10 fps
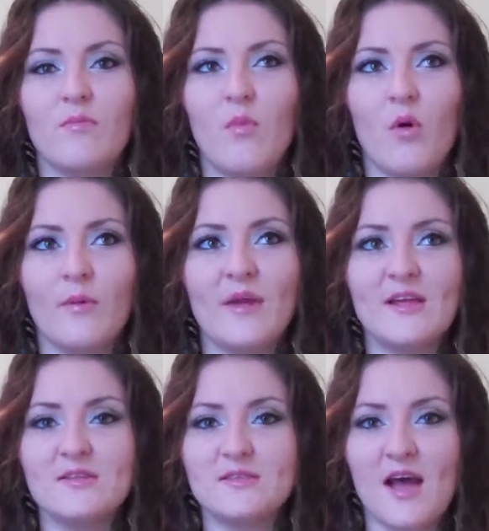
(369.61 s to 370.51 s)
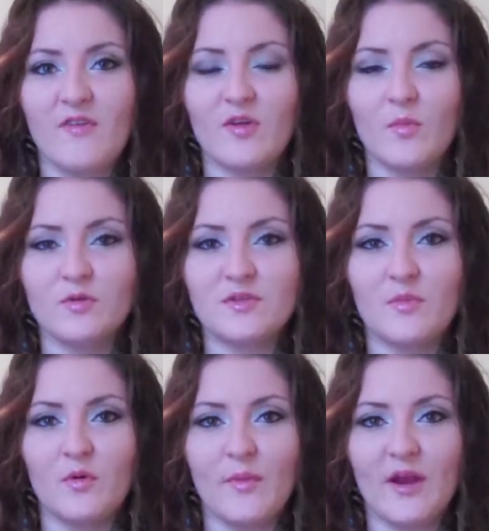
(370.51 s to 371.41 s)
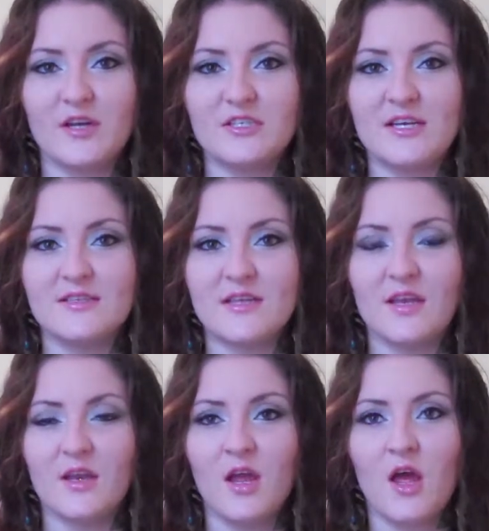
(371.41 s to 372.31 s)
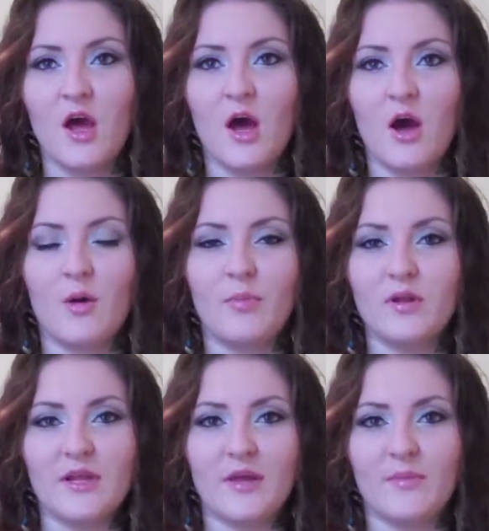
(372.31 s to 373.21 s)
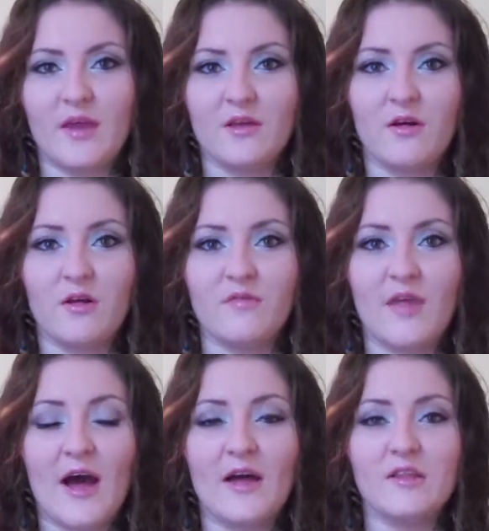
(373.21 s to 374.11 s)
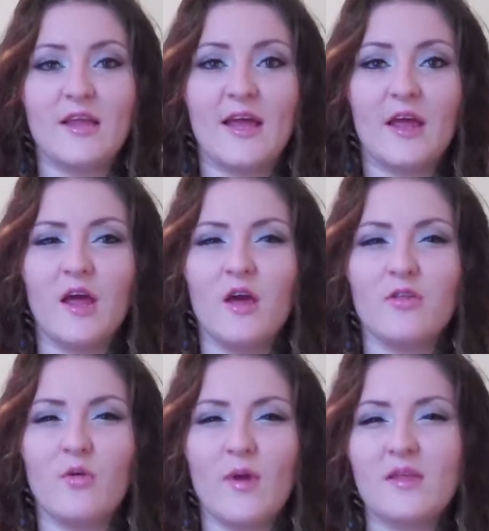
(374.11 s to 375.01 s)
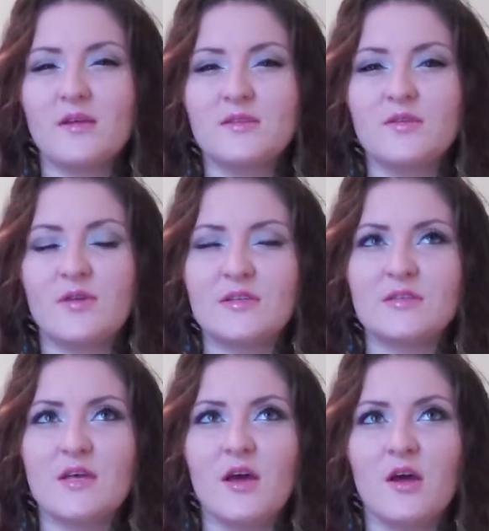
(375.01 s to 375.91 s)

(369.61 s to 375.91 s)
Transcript: Mormons having multiple marriages and polygamy and all of that, like the way that students